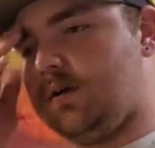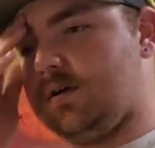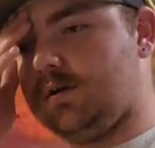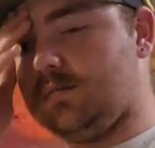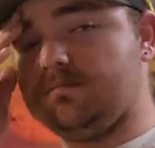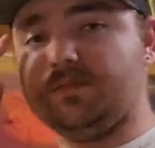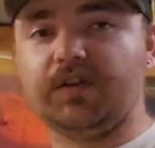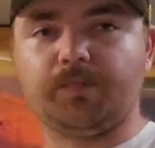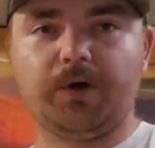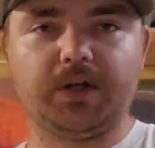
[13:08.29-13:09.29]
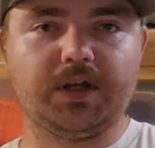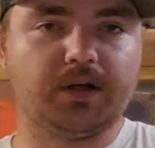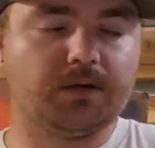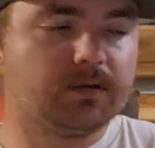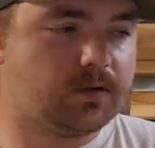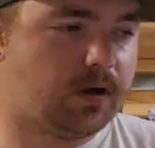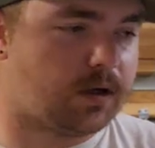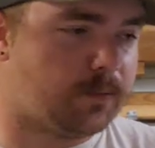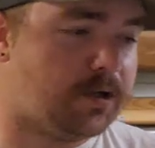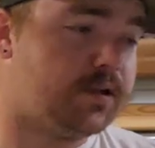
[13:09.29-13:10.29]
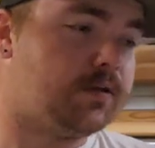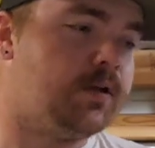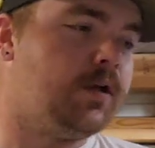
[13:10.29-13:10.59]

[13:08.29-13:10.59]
uh, this part here talking about it